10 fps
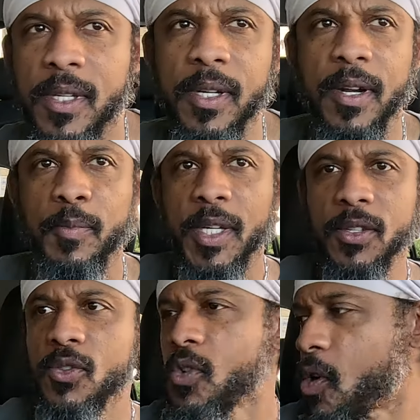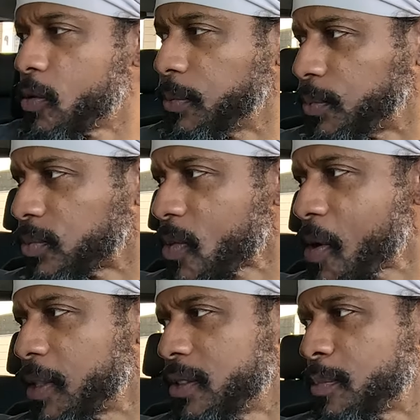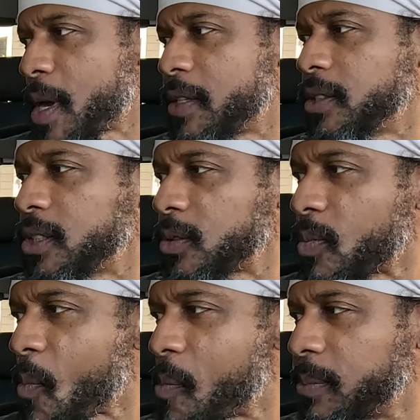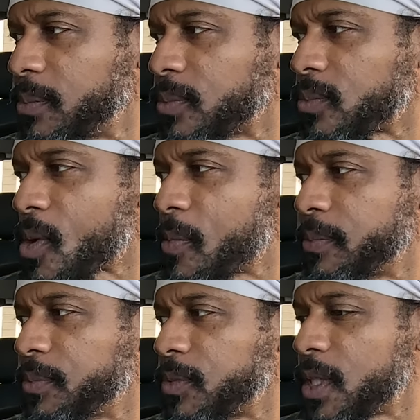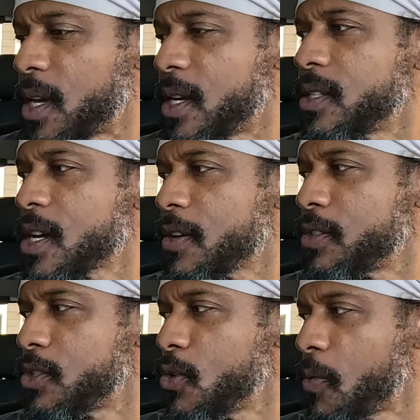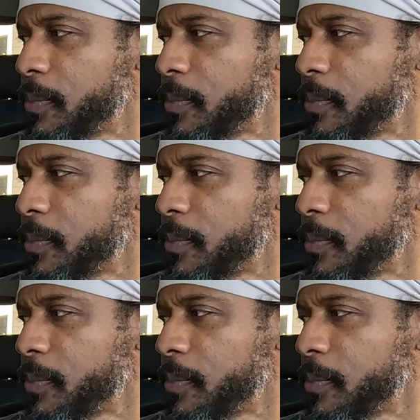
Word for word: Tira means throw in Spanish. Mm-hmm. And Italian too.